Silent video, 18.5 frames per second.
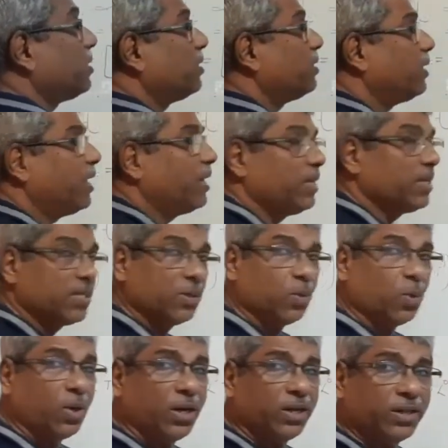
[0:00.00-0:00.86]
That is the
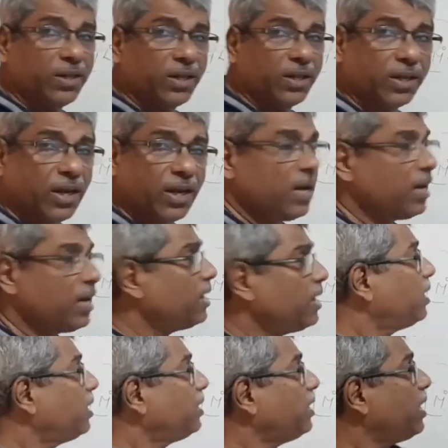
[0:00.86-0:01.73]
only thing.
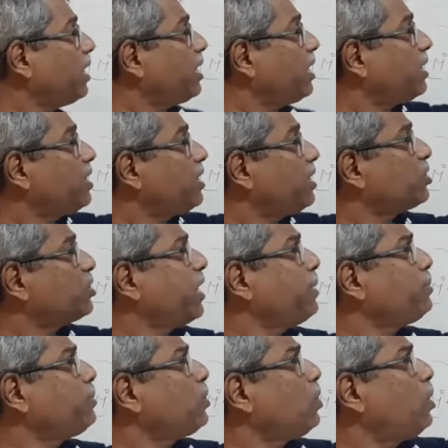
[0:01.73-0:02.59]
A raised same
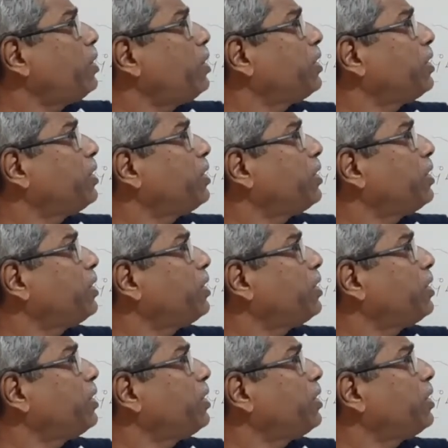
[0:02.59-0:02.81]
quantity.